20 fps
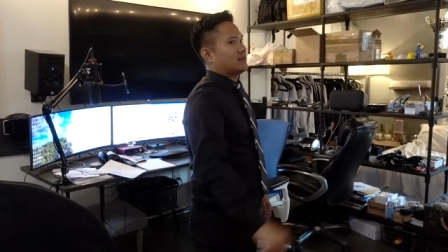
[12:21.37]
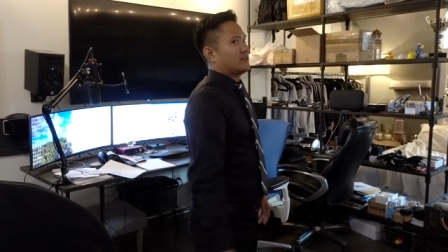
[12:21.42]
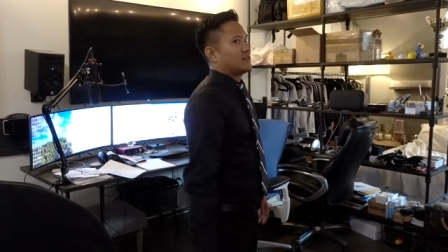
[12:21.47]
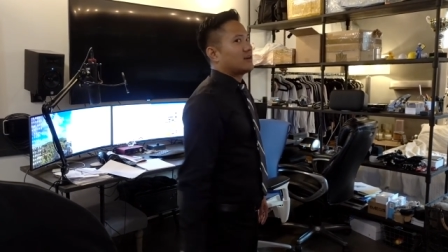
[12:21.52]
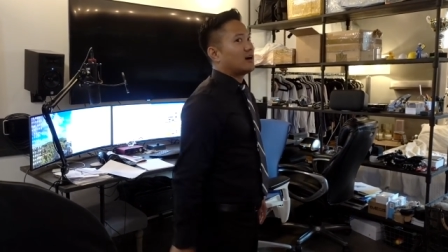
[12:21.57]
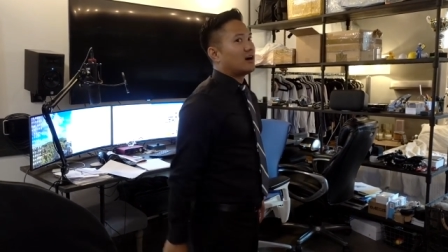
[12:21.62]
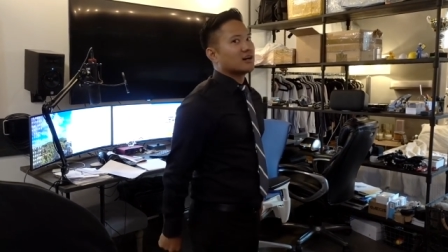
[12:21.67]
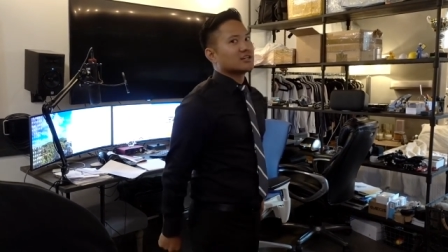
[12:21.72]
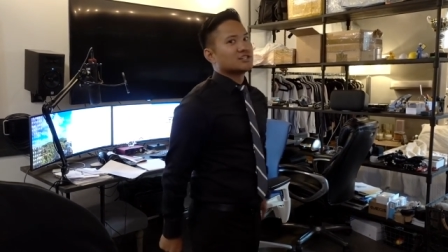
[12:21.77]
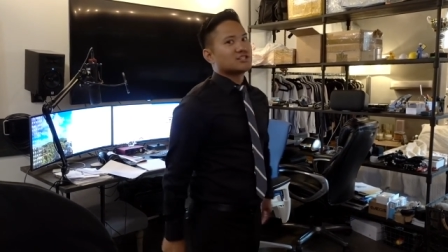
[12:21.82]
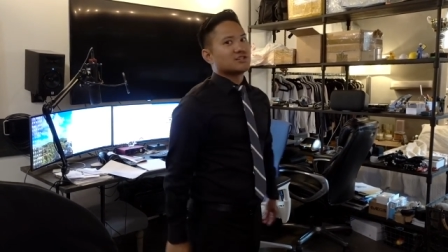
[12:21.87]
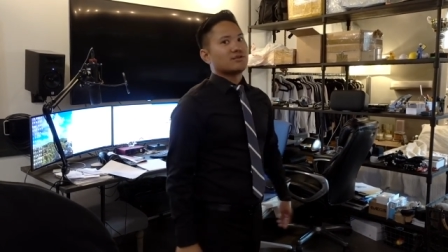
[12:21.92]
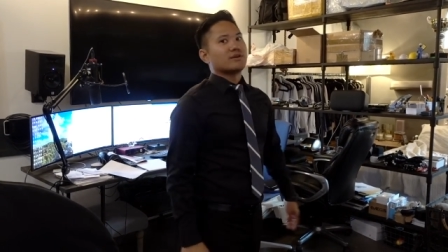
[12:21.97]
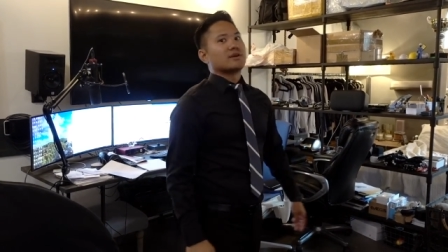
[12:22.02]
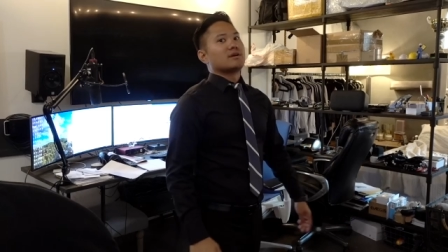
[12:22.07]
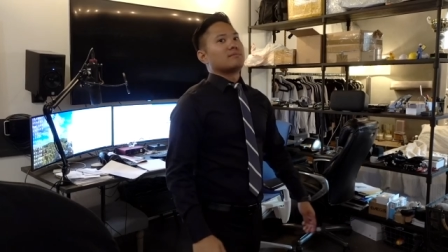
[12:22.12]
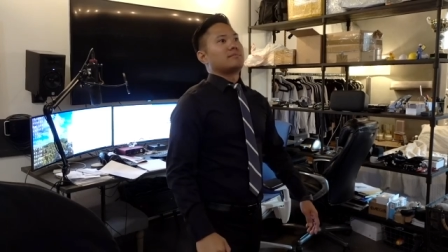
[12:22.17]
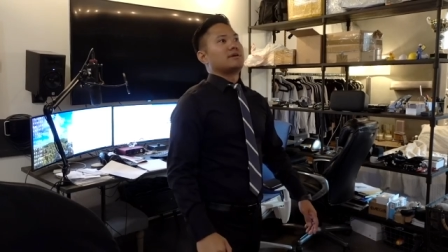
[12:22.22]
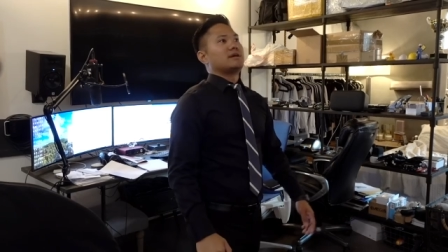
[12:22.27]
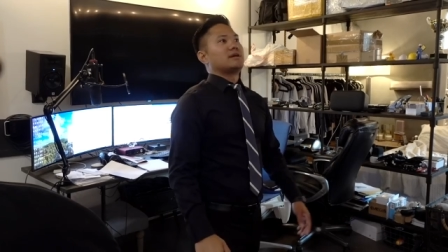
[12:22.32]
The dogs
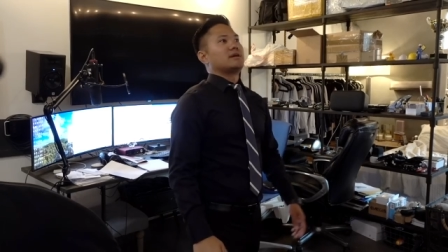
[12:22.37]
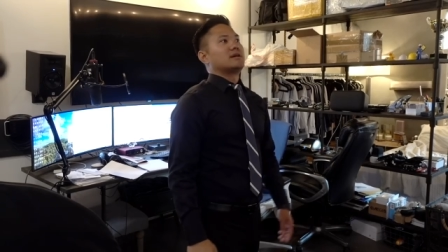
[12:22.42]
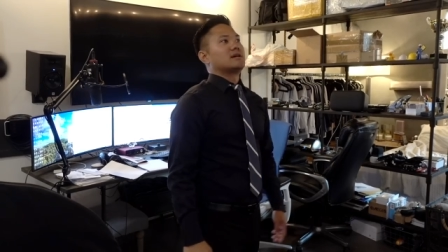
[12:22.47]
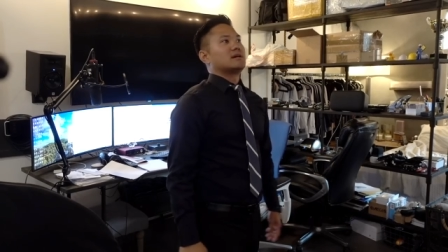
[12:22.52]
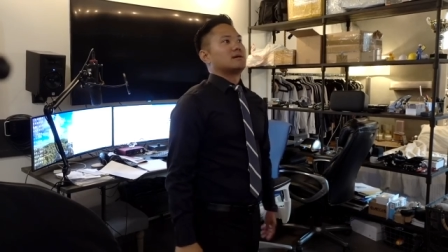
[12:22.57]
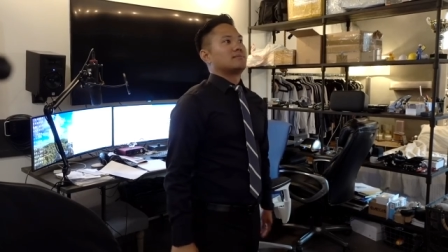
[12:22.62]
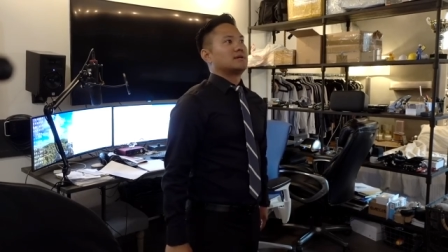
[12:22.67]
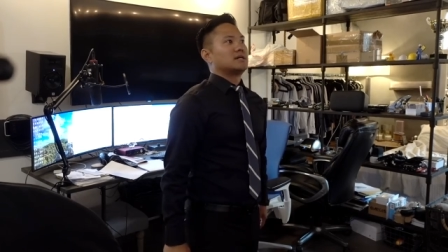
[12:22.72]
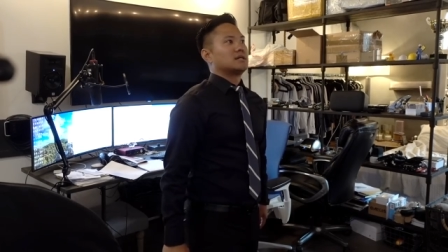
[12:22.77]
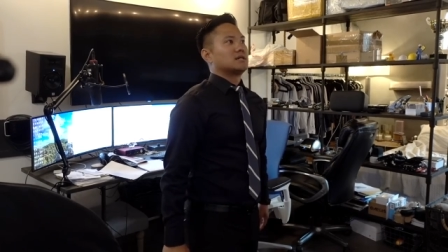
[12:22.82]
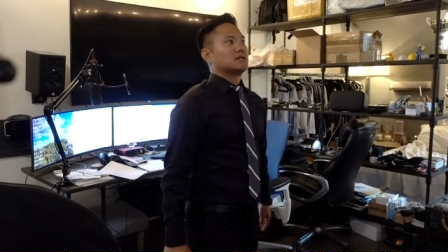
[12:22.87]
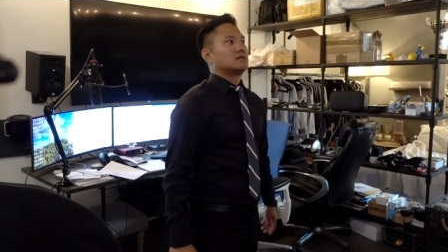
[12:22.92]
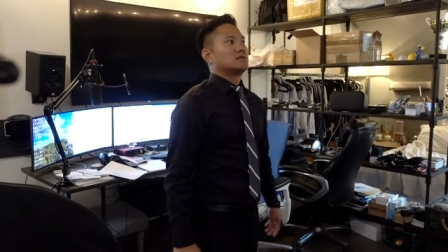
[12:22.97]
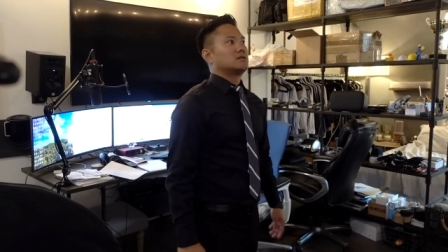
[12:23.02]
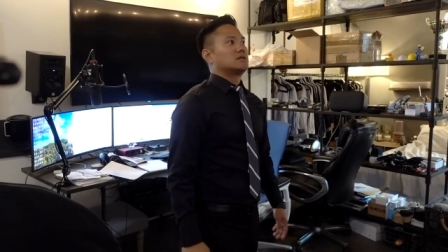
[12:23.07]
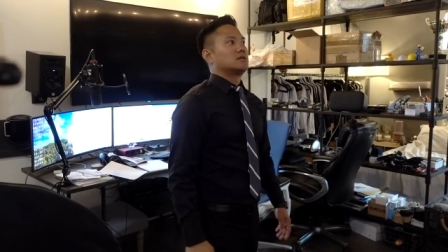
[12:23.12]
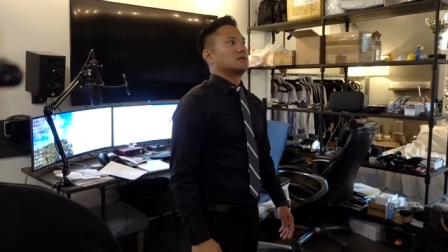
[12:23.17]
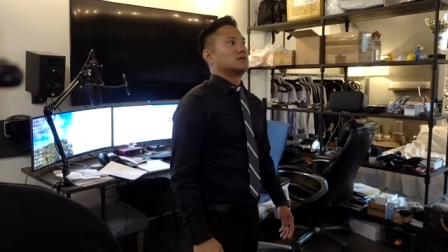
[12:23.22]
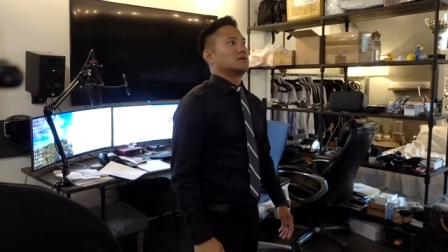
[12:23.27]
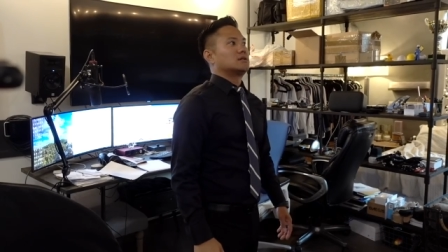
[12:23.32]
freak me.
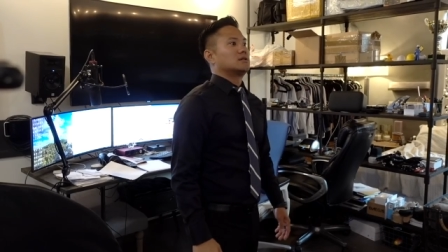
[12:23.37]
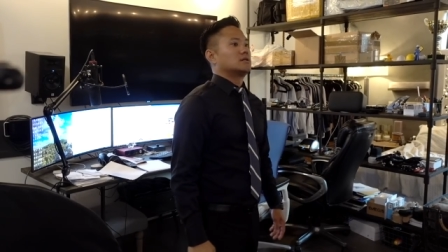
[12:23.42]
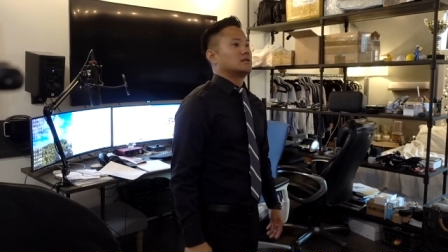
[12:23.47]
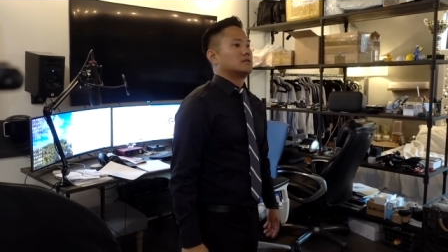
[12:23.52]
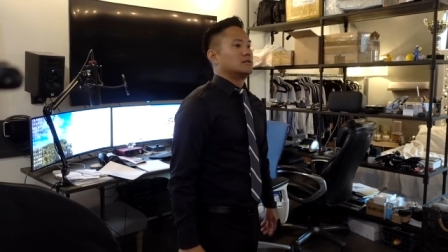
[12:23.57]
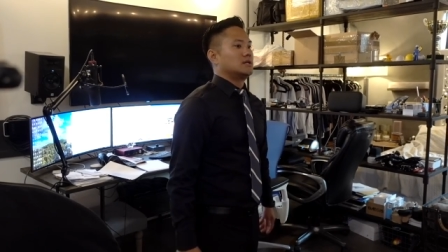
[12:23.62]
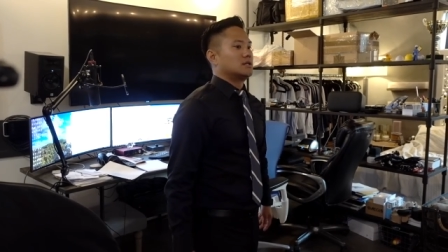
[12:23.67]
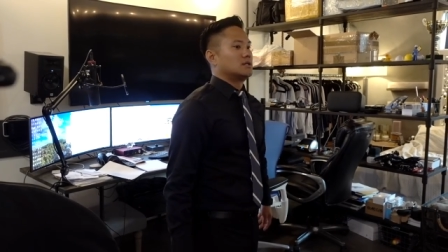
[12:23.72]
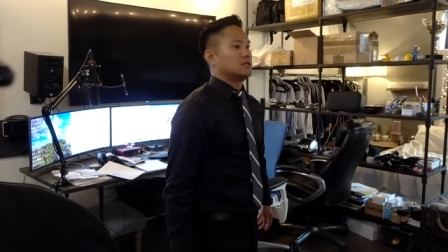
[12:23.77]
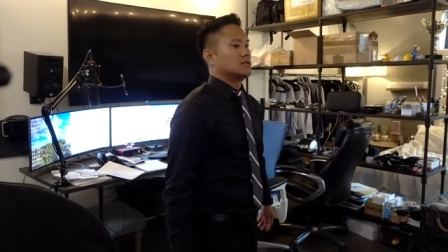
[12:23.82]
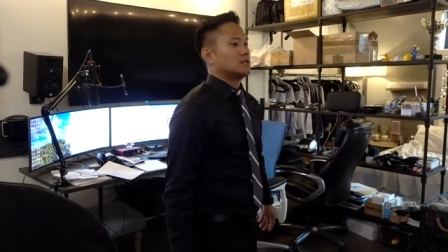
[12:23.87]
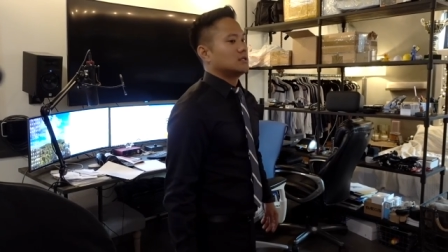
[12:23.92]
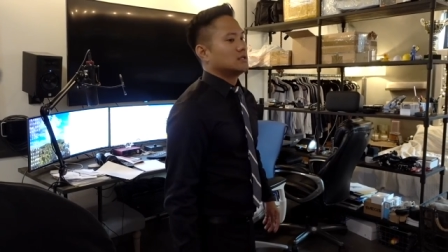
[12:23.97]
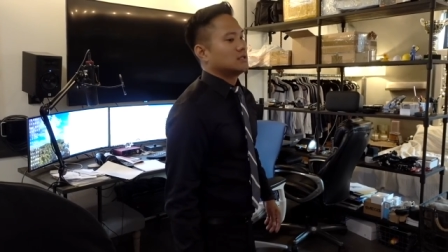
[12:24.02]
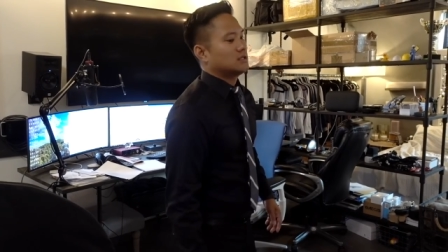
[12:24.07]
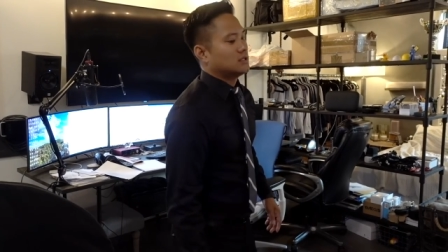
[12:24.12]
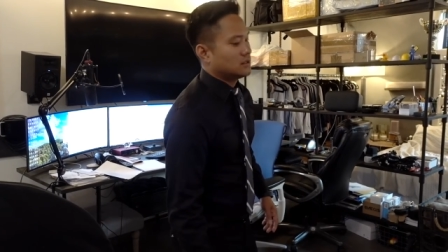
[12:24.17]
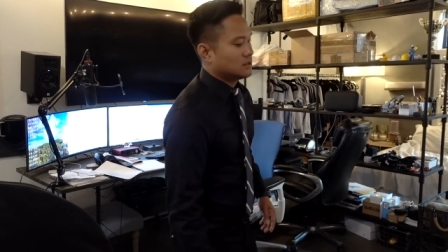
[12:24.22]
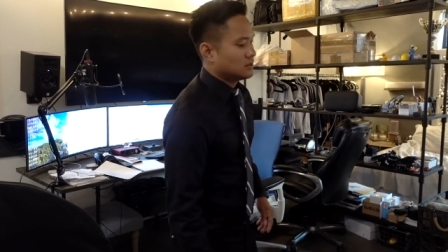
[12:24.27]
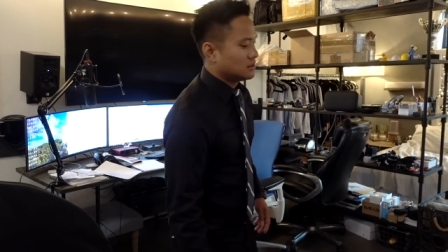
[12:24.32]
I'm
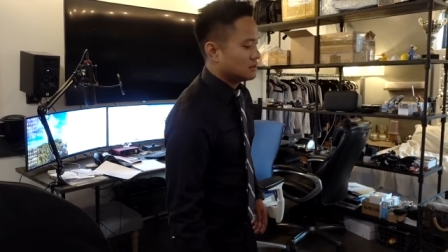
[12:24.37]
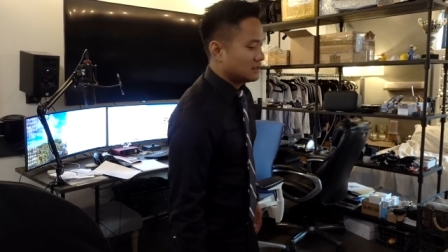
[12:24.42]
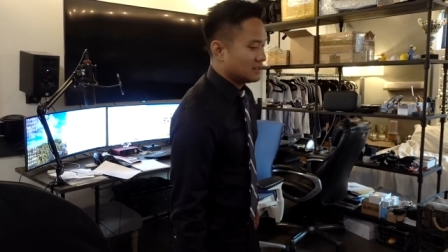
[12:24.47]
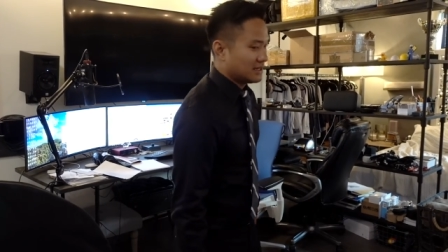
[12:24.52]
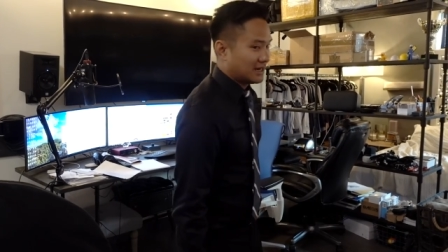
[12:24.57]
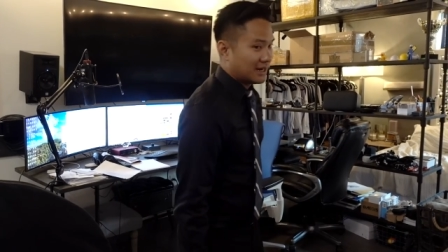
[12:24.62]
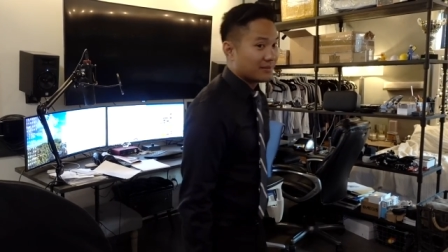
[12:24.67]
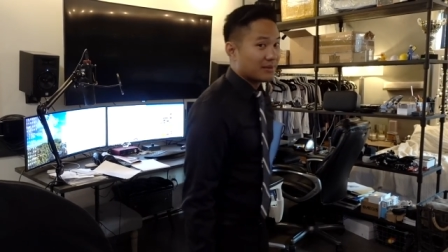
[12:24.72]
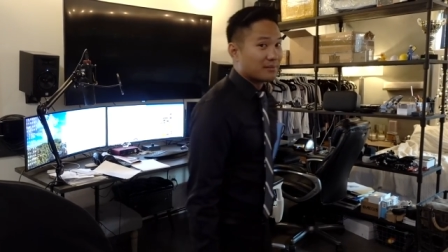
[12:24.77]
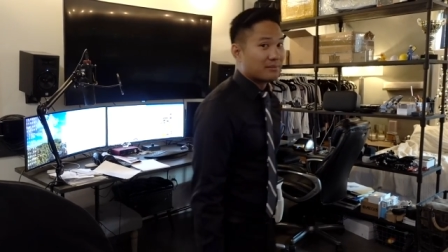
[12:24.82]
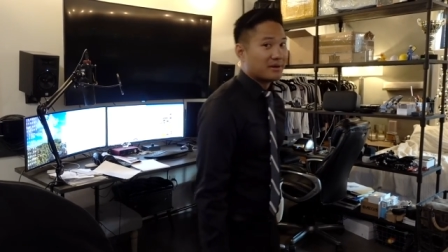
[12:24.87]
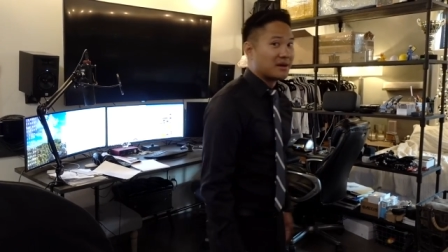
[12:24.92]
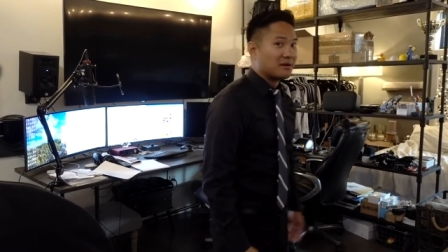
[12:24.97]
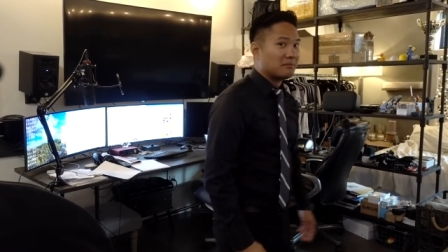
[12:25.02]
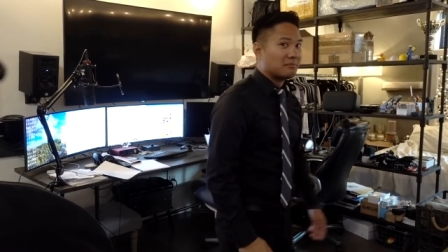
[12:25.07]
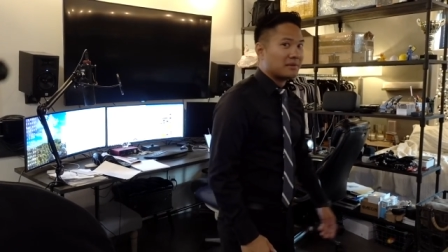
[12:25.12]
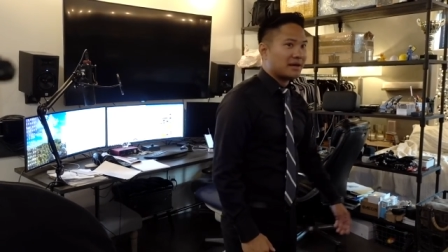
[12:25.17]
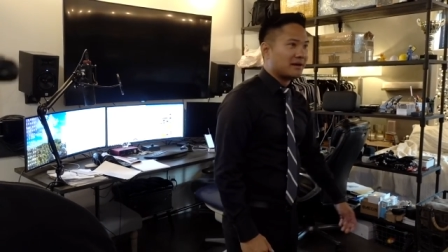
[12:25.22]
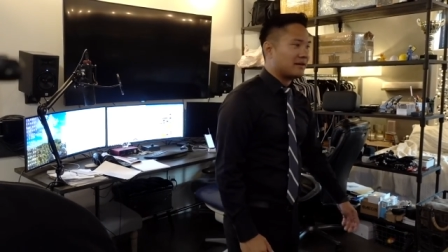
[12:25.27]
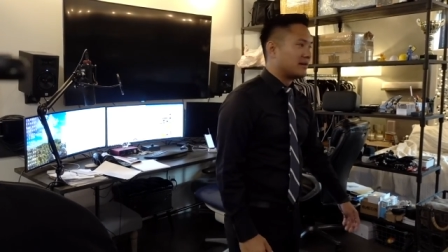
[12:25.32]
like, oh, no. I'm a
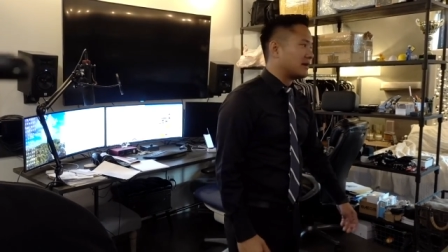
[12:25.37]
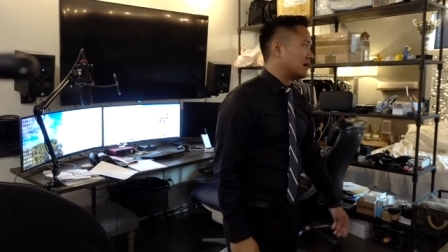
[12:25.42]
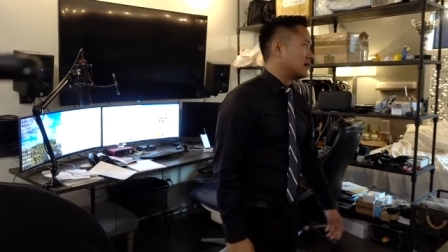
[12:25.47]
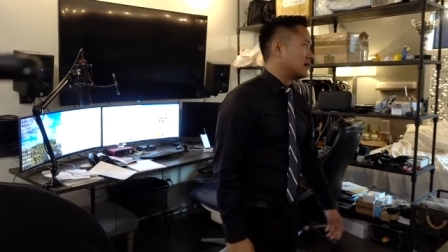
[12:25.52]
mailman